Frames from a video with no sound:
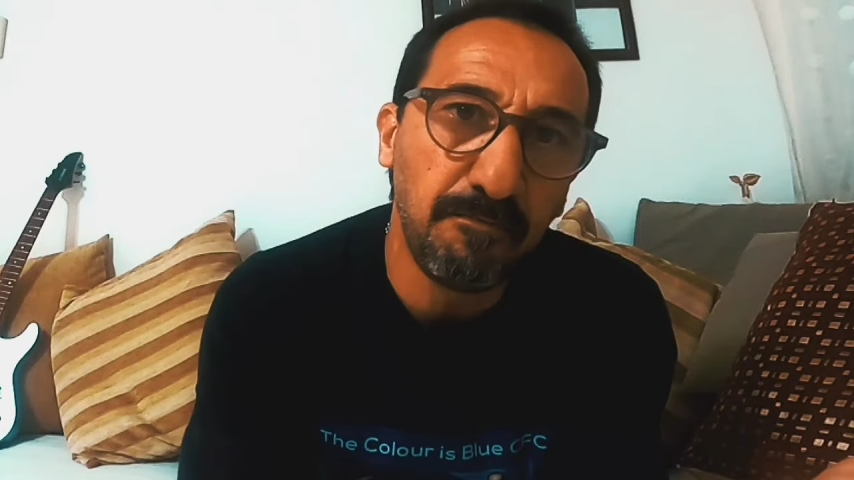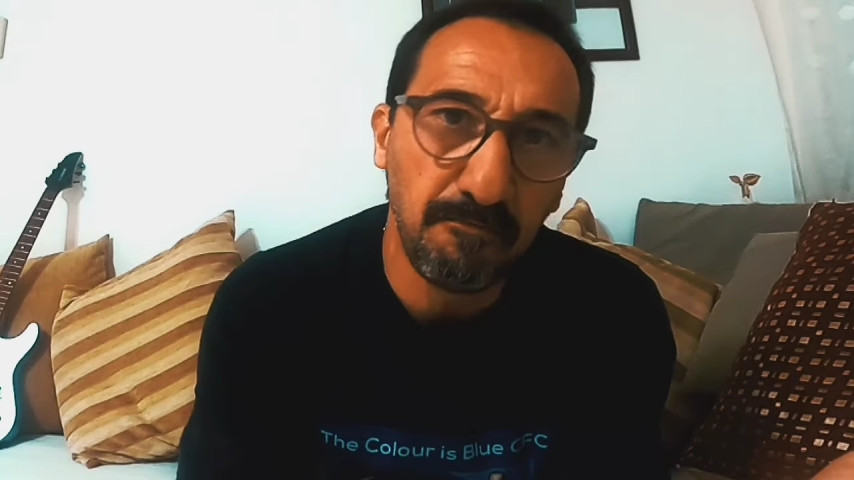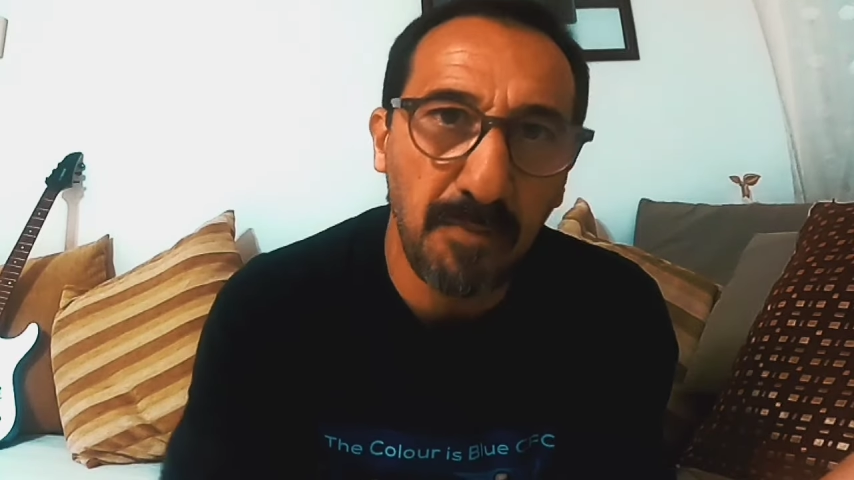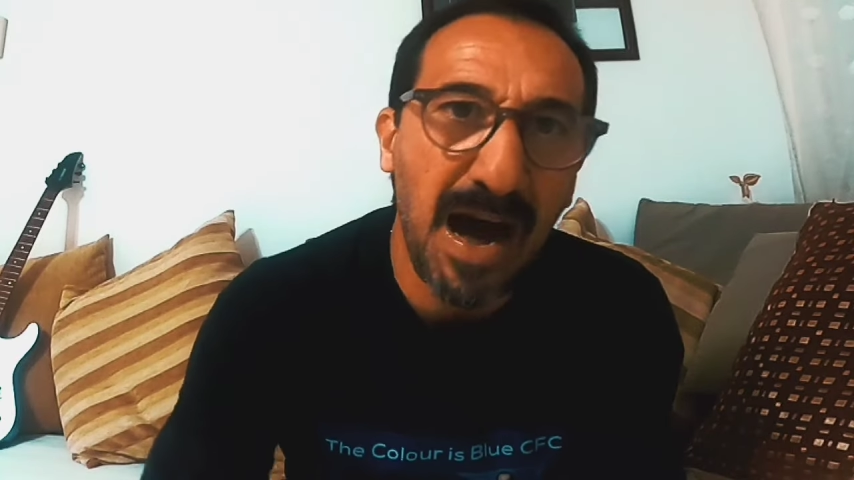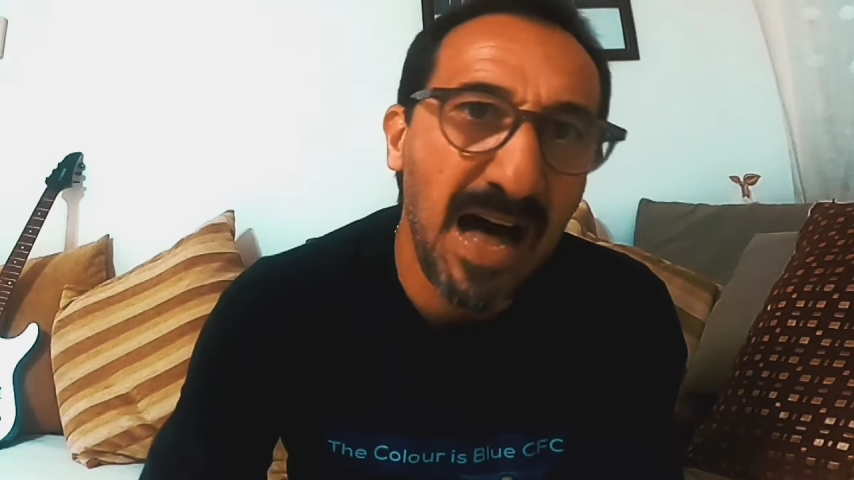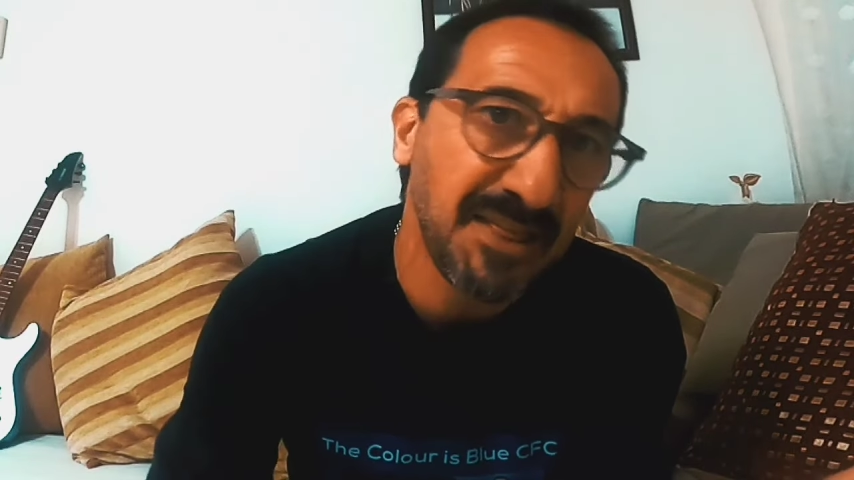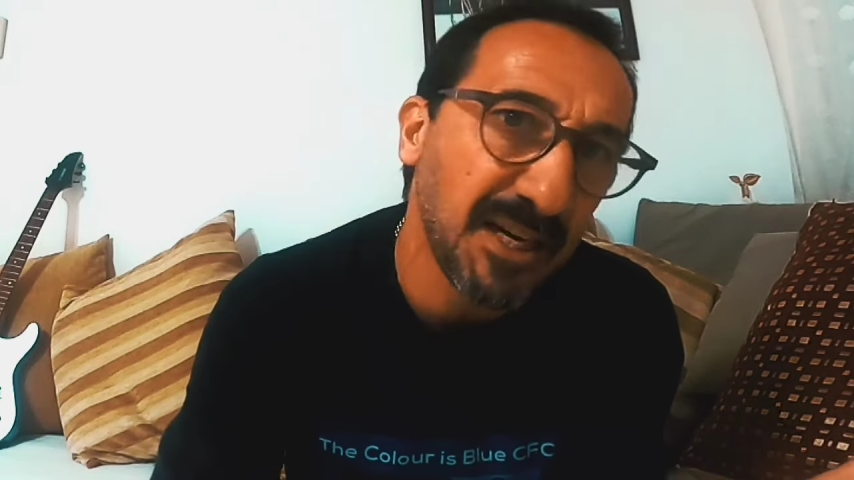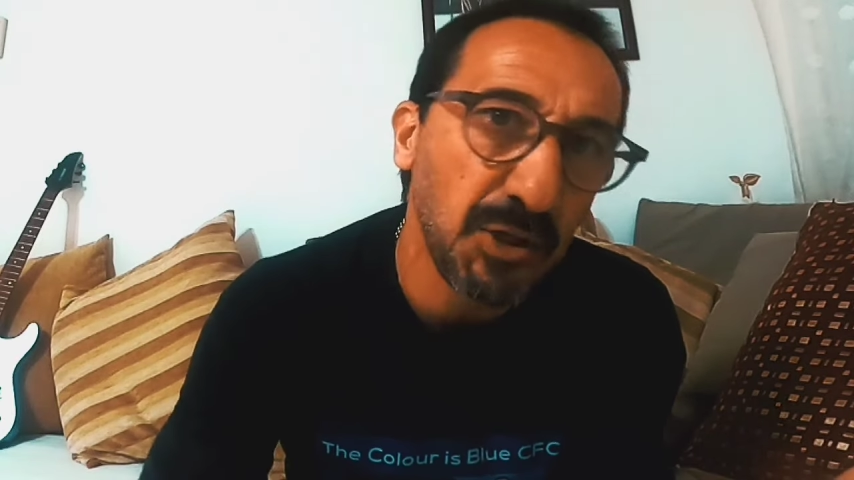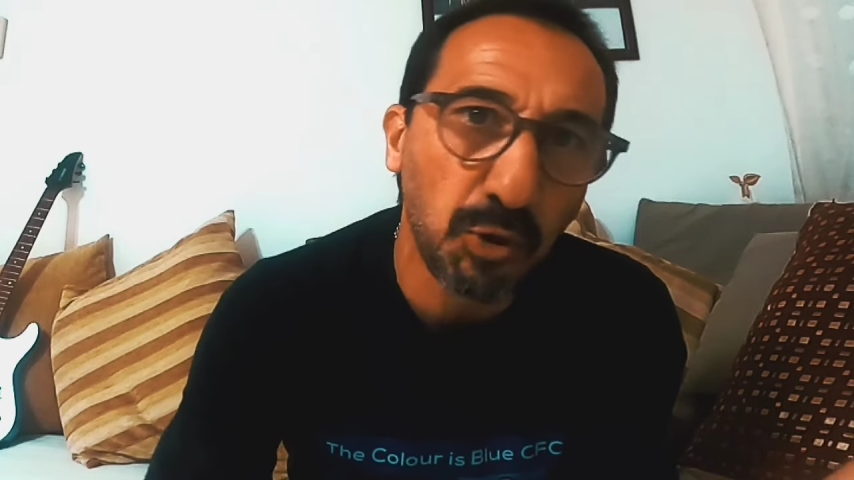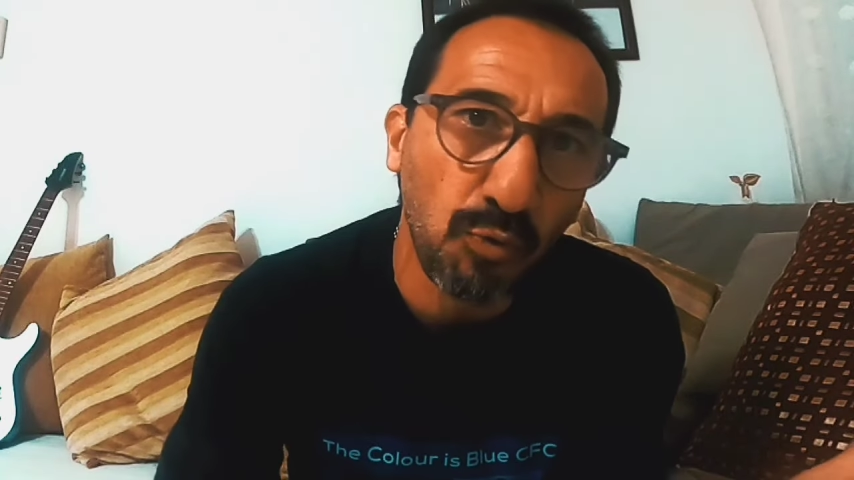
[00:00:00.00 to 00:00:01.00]

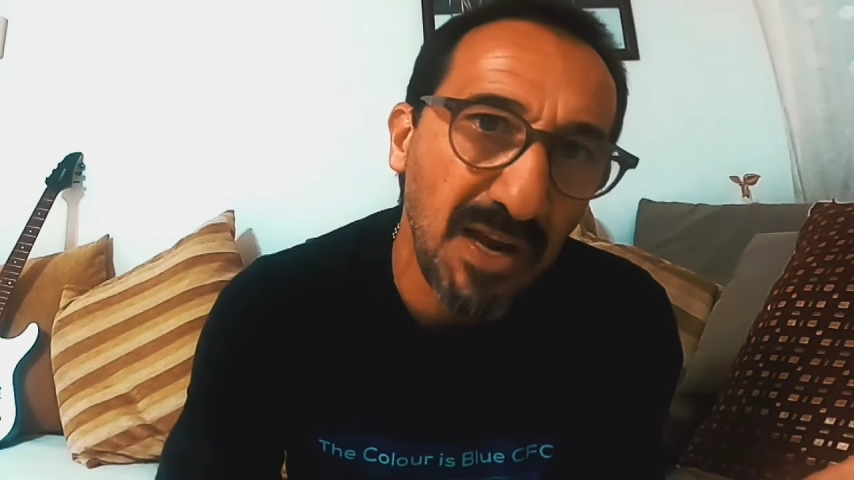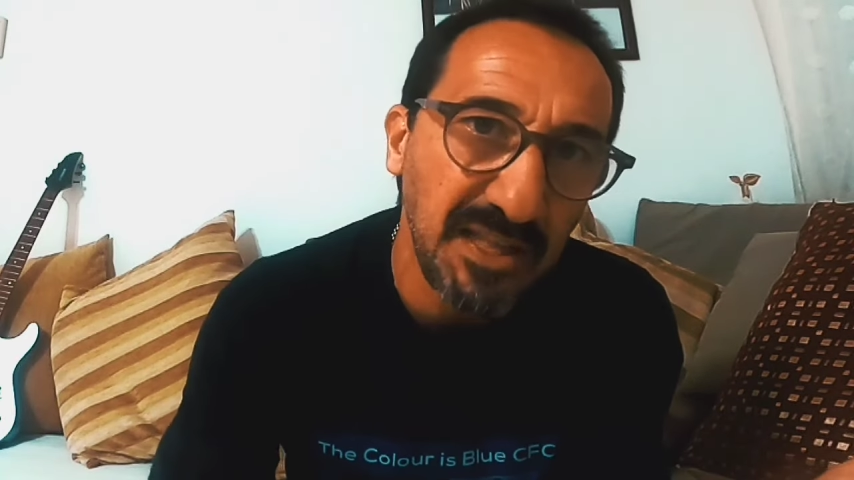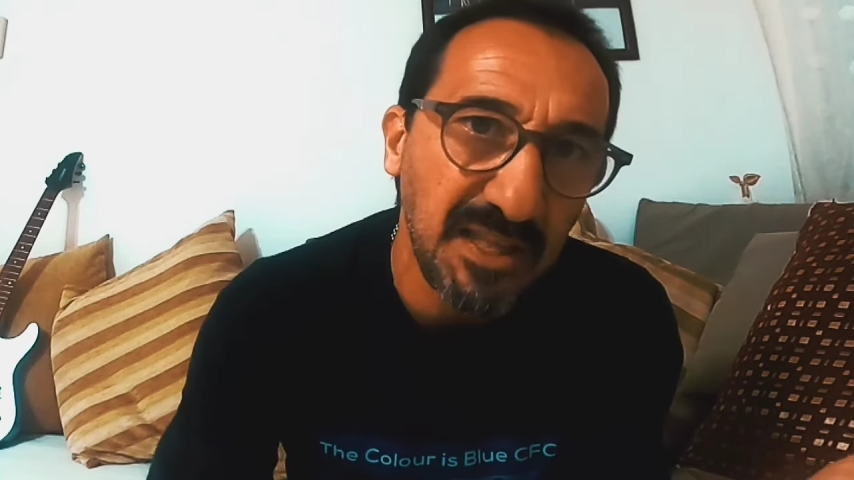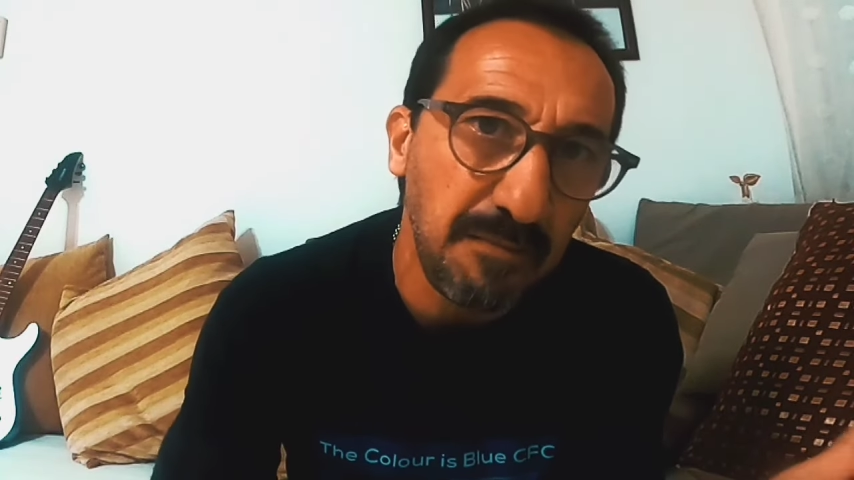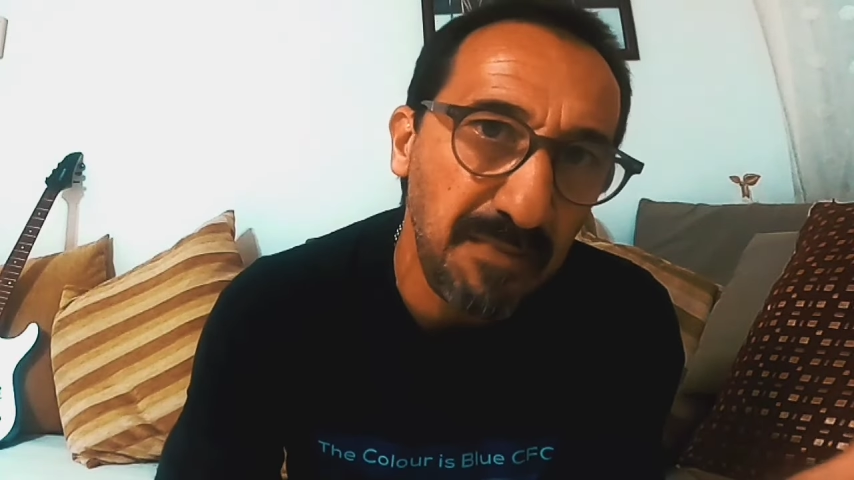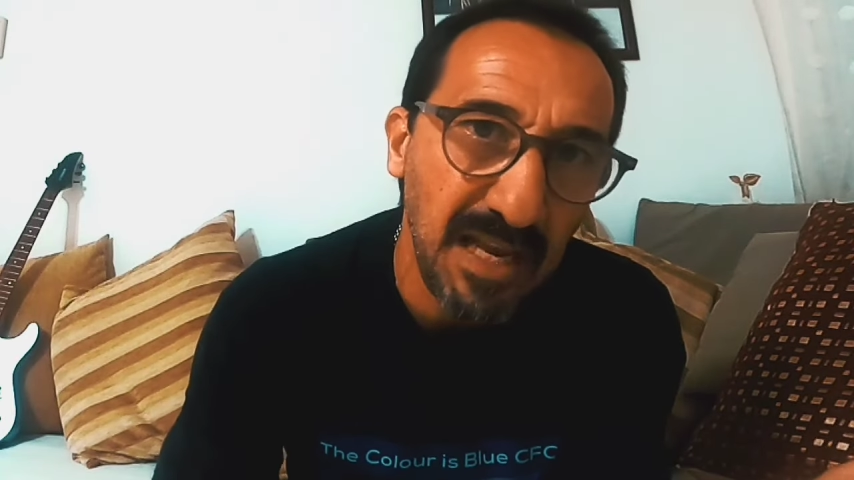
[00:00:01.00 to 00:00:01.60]
120